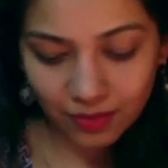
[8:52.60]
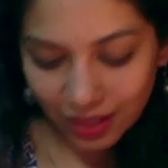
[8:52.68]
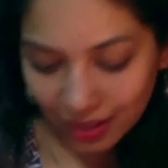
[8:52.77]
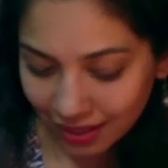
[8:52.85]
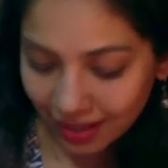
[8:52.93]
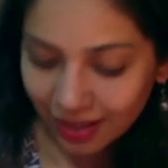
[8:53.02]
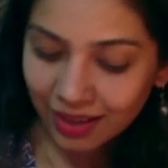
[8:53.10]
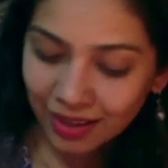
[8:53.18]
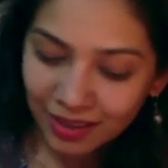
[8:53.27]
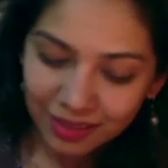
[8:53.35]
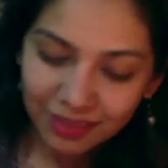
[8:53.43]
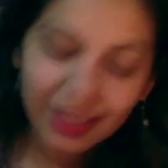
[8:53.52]

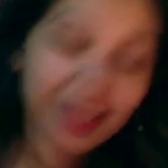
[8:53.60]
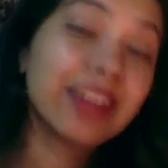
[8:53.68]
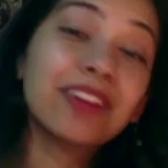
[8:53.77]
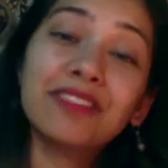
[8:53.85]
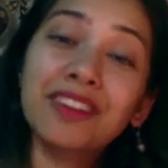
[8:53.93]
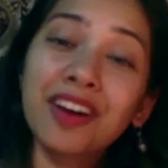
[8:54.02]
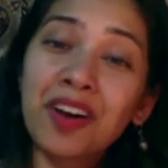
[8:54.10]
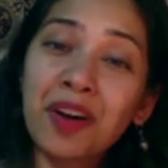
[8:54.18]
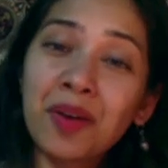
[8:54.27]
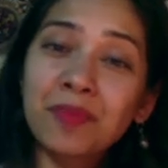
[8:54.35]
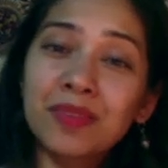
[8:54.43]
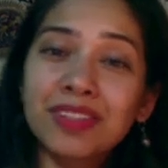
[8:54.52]
Yeah, Eight of
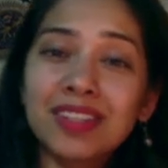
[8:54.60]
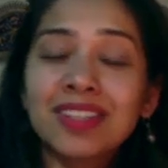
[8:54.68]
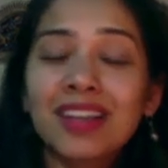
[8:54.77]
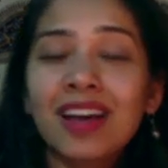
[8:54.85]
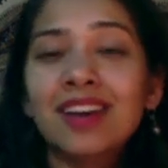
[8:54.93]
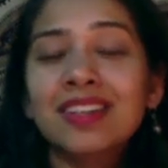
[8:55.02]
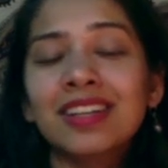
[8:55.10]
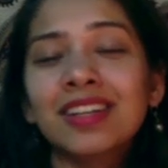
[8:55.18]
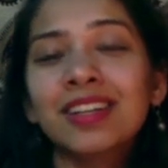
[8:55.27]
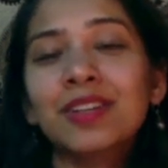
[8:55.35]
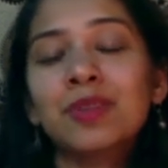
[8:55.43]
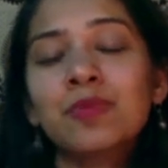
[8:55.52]
Cups. It's asking
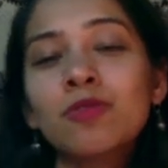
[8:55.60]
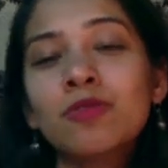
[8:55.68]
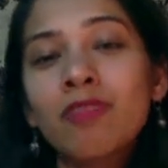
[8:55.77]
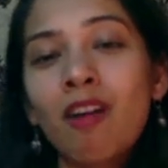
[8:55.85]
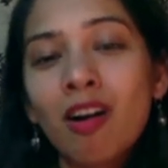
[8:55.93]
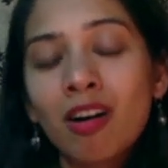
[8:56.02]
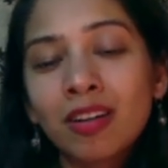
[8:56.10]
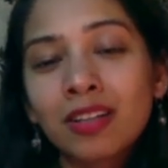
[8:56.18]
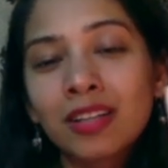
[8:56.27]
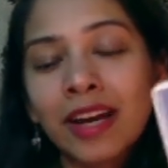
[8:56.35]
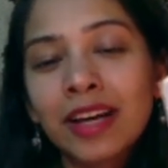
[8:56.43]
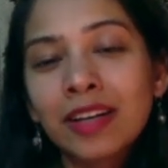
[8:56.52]
you to move on.
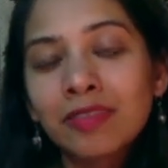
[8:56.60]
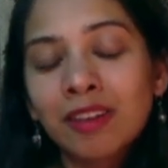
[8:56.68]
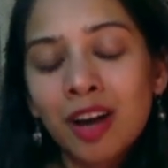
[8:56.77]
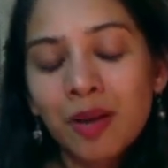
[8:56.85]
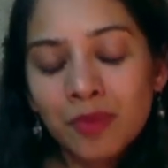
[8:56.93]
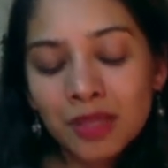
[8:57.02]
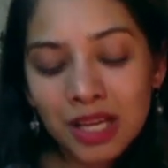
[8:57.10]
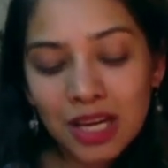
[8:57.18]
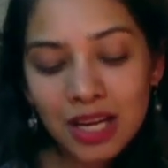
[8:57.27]
Eight of Cups.